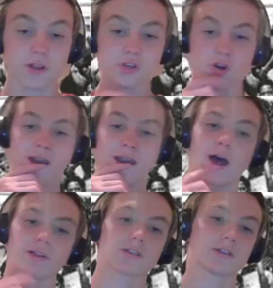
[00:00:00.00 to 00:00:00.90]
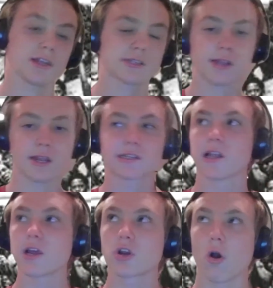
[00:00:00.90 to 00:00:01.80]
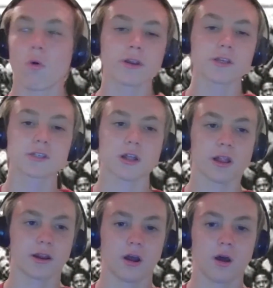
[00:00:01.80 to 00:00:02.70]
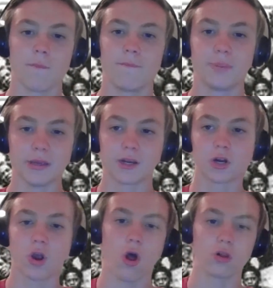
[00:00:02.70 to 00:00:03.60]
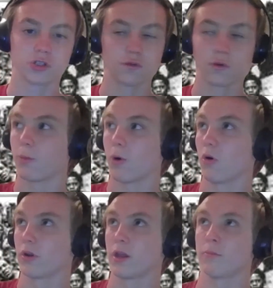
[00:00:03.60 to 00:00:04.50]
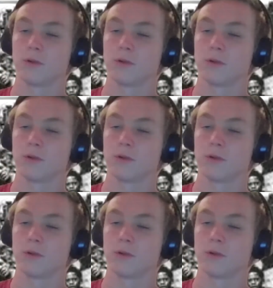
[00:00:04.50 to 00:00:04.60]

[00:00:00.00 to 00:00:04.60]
nuts. It's like going to like a big college football game.